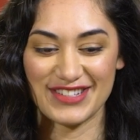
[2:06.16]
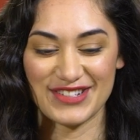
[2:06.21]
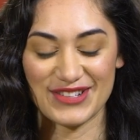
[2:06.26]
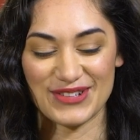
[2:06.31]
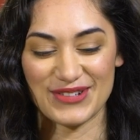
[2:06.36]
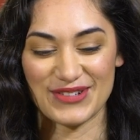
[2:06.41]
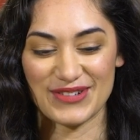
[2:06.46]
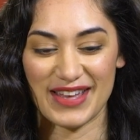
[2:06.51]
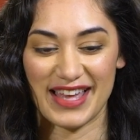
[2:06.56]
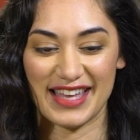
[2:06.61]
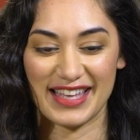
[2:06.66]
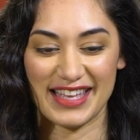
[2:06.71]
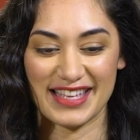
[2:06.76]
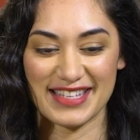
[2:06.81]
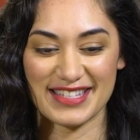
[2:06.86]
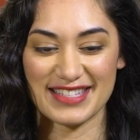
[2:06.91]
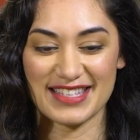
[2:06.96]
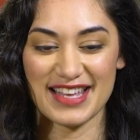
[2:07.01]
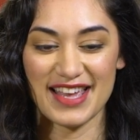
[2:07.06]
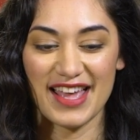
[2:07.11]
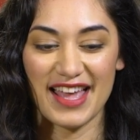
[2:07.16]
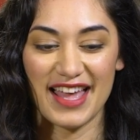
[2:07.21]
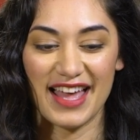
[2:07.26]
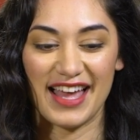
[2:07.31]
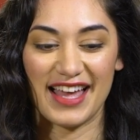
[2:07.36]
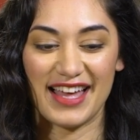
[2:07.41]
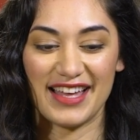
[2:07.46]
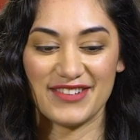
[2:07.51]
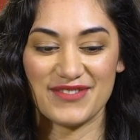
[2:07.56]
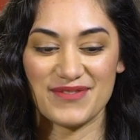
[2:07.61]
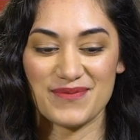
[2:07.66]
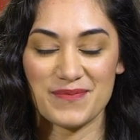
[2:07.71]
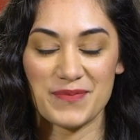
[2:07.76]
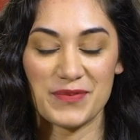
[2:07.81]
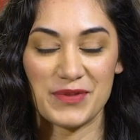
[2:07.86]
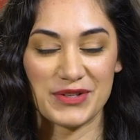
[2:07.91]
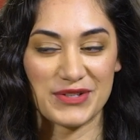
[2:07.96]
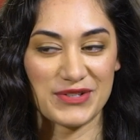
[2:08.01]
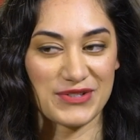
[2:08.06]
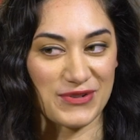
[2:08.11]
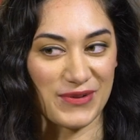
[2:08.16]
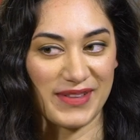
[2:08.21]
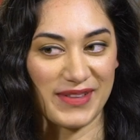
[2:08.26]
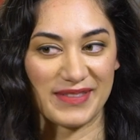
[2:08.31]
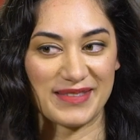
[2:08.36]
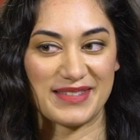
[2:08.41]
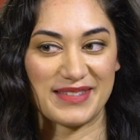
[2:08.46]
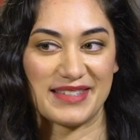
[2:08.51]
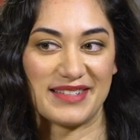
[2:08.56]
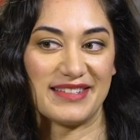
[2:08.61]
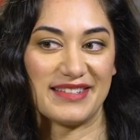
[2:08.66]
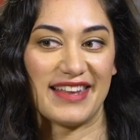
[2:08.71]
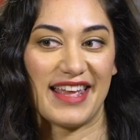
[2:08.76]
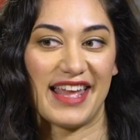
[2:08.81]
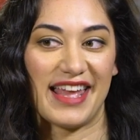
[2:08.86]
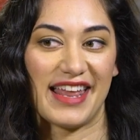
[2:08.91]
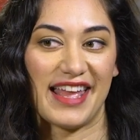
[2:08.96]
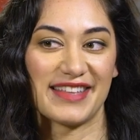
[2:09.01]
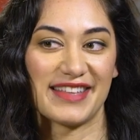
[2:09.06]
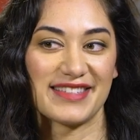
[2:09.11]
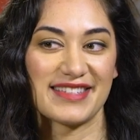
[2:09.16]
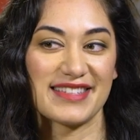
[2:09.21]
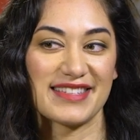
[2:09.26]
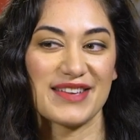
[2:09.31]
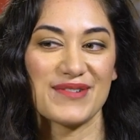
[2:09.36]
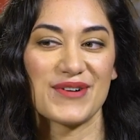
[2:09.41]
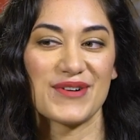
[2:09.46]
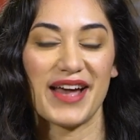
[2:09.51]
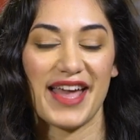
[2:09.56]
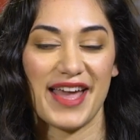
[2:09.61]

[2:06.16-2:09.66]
to, I guess, the strengths and see what